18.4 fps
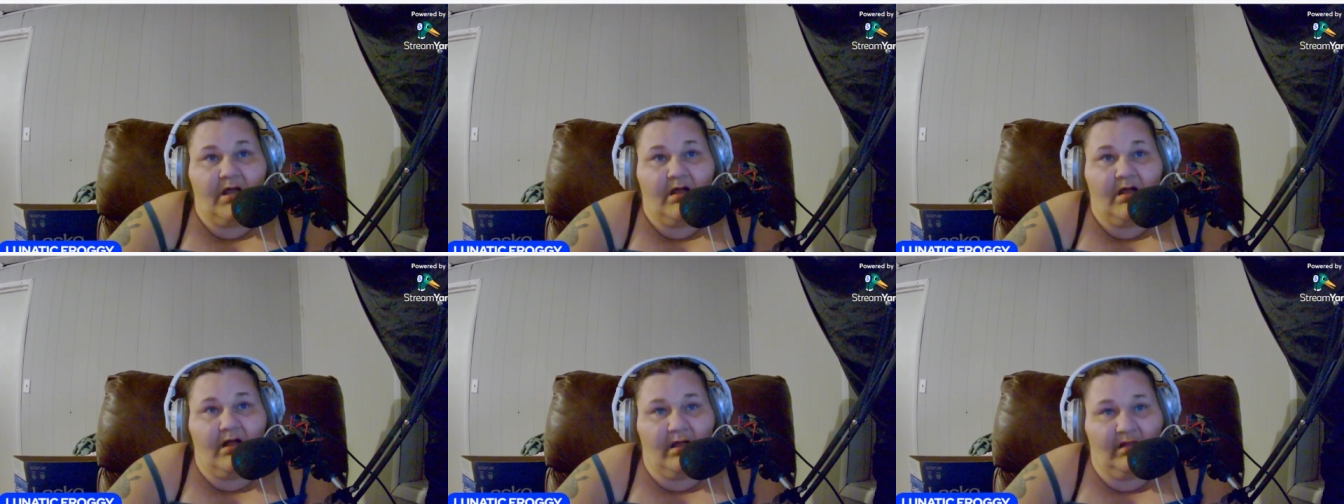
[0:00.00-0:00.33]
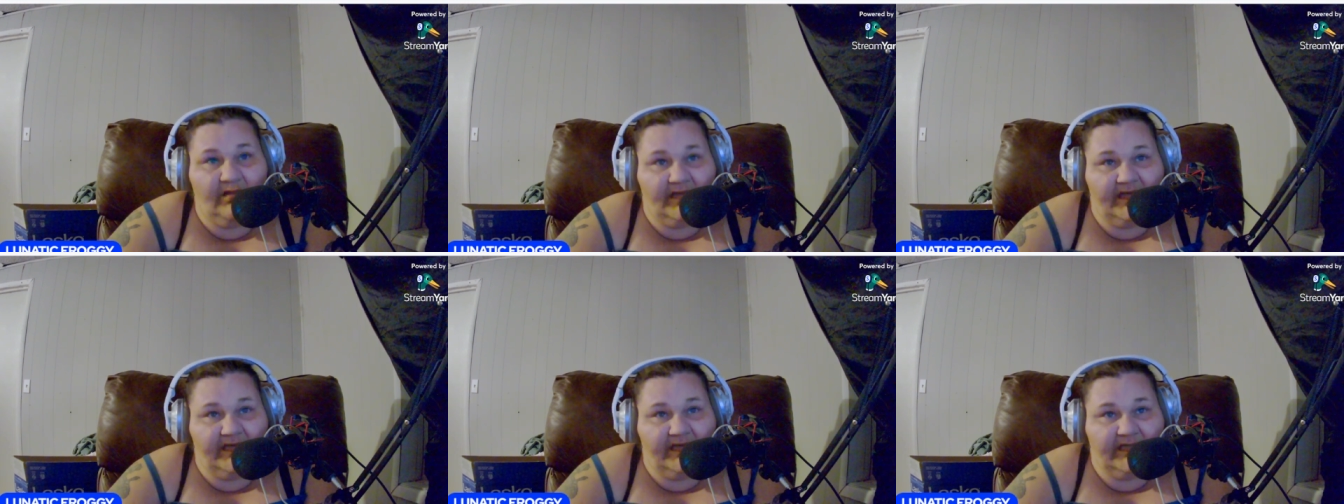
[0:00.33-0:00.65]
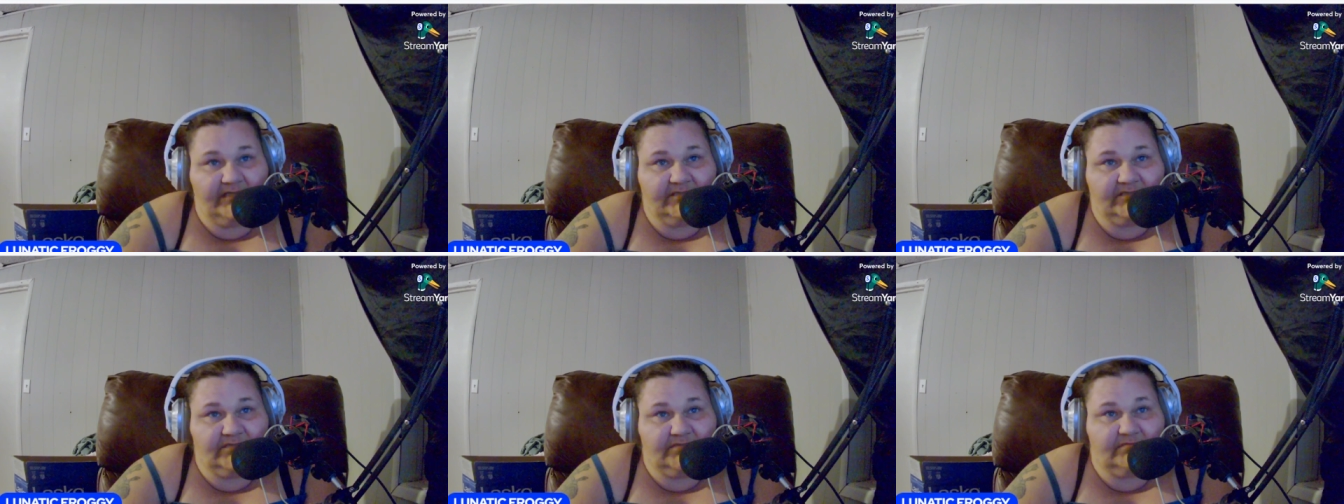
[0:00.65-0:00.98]
all I can
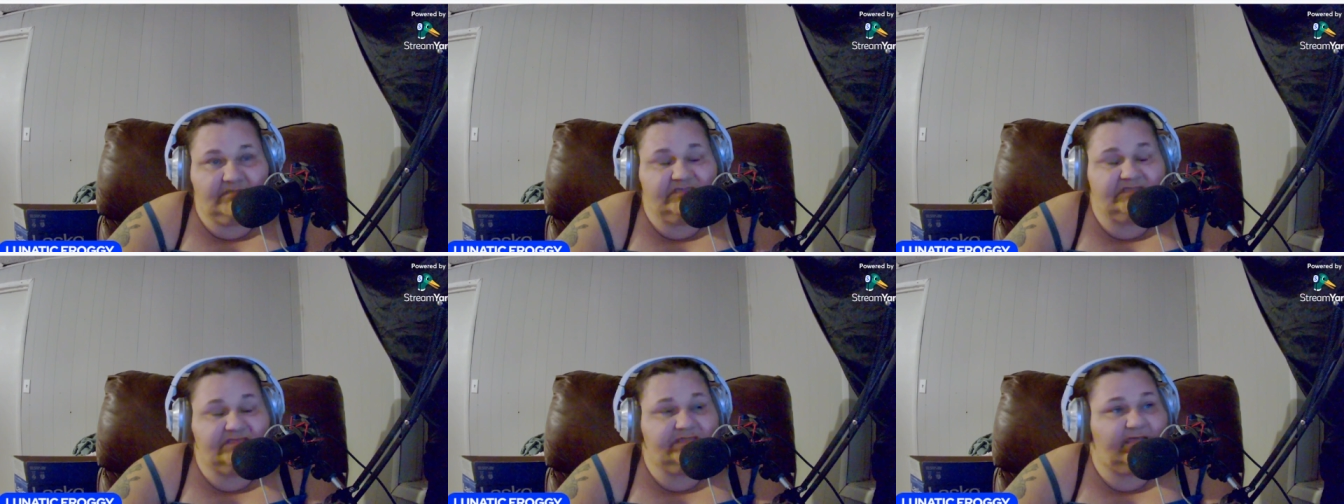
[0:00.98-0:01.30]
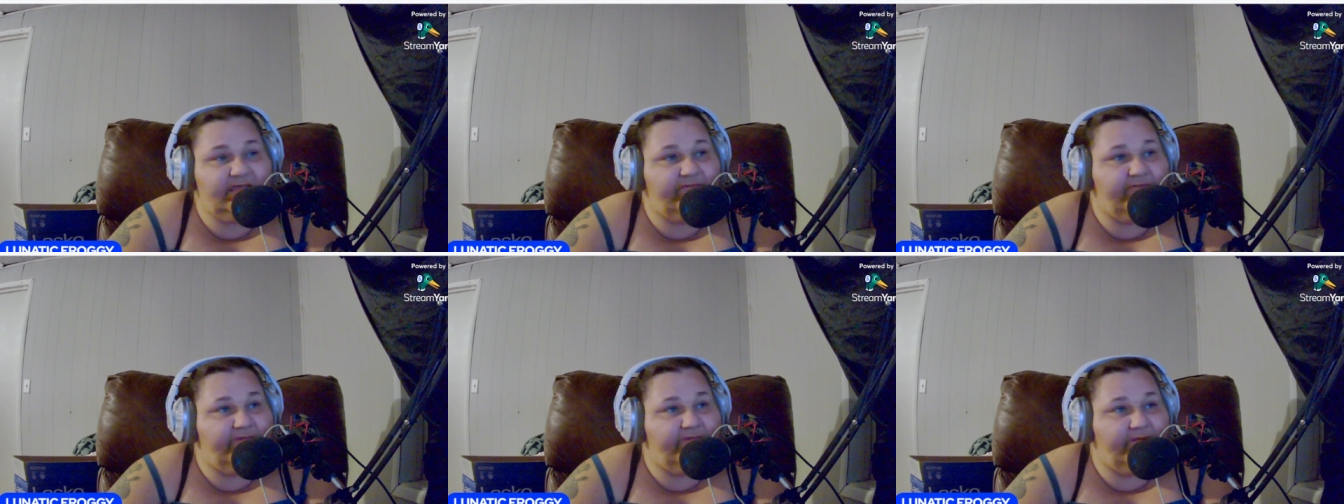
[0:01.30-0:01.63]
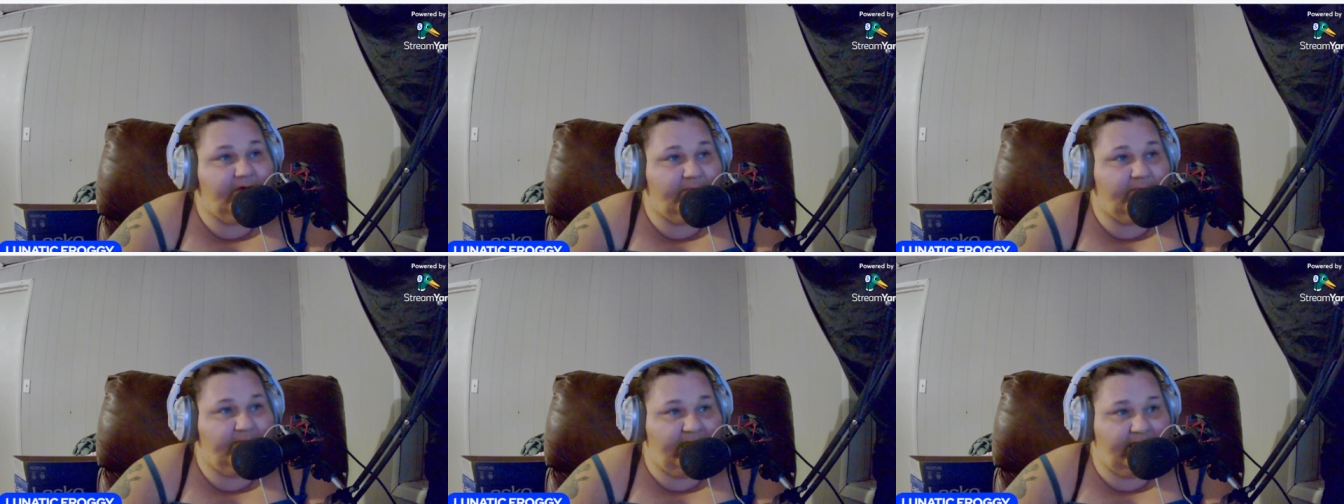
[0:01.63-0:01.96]
do is live for a
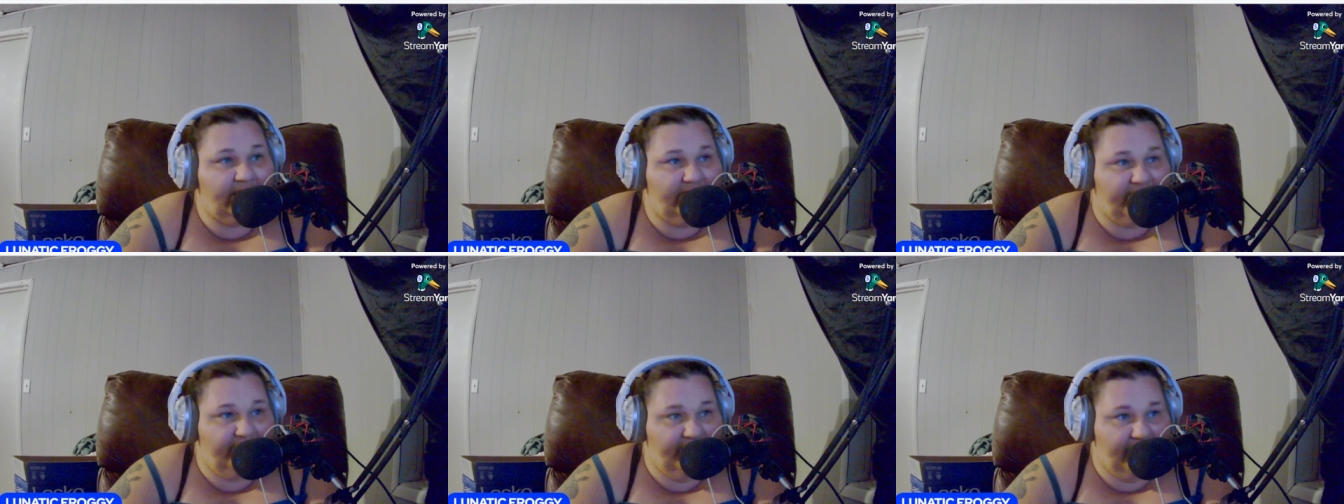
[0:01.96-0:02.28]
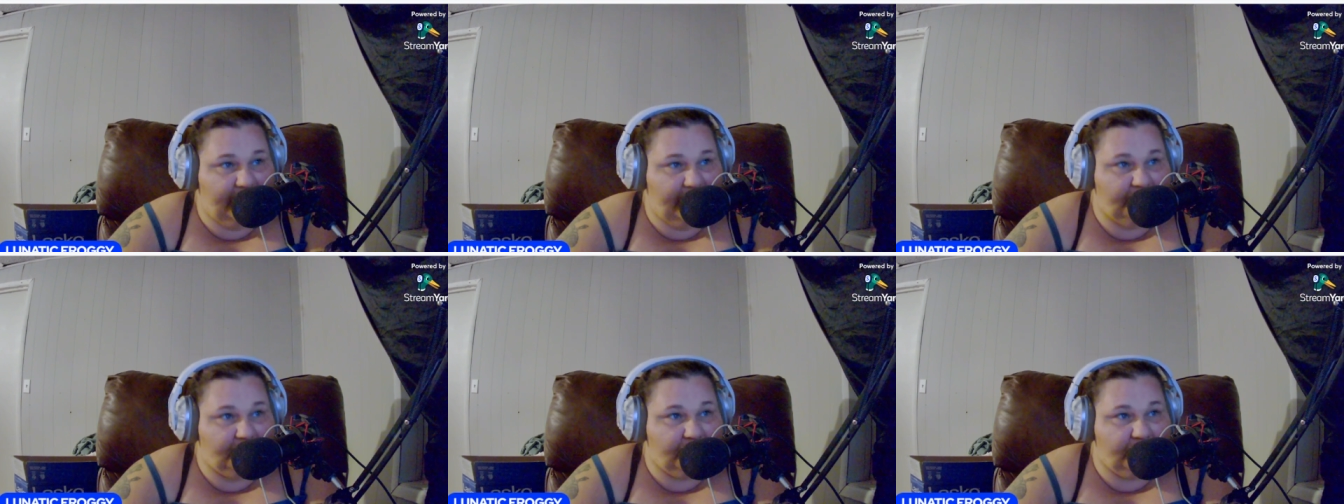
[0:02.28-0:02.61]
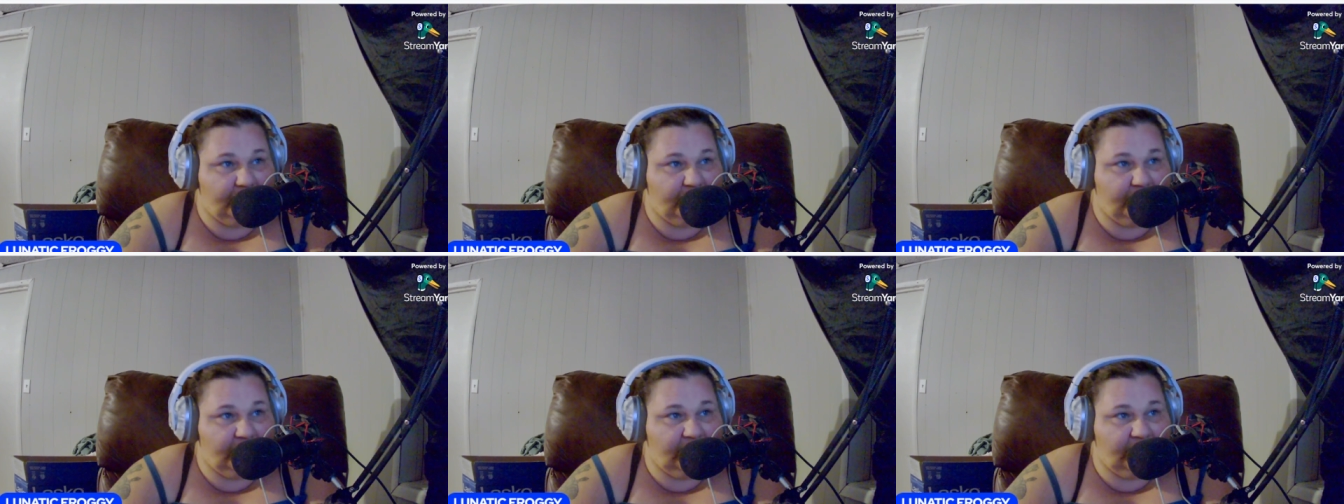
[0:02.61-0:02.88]
better future.